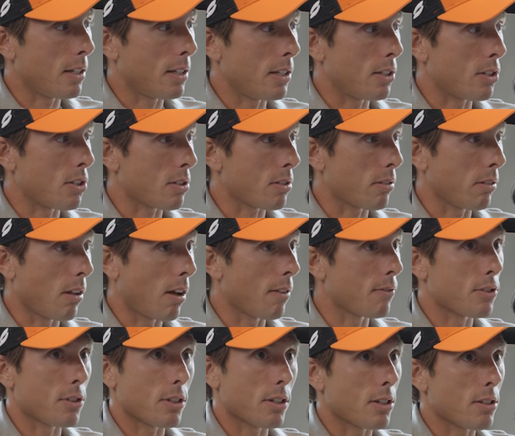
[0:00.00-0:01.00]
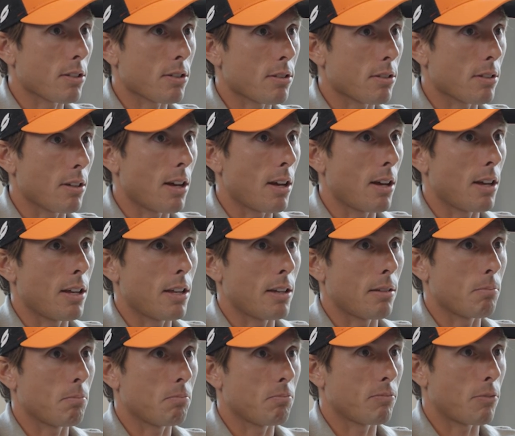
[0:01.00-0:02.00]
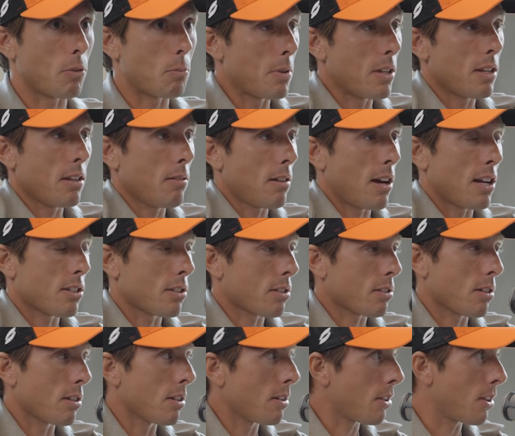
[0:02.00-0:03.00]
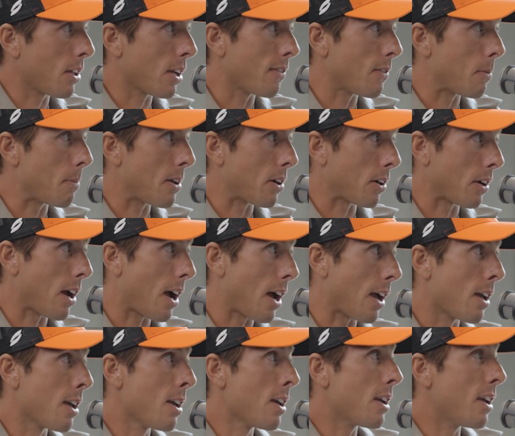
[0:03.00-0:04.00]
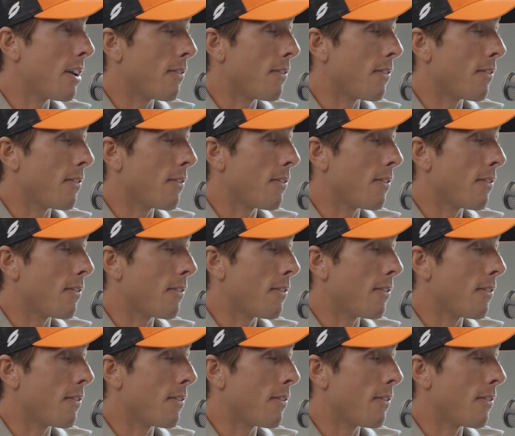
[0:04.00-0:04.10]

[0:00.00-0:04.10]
He just loves this. And for me, I just couldn't think of a better guy.